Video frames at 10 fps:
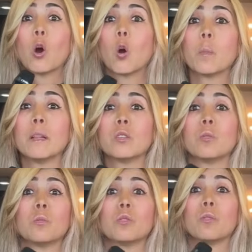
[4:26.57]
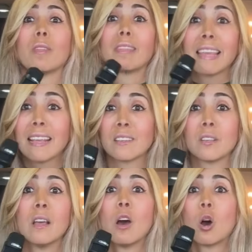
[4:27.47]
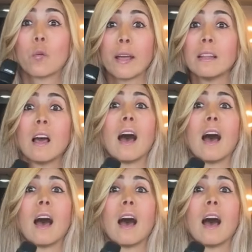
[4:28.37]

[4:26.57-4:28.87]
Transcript: open to things, all right?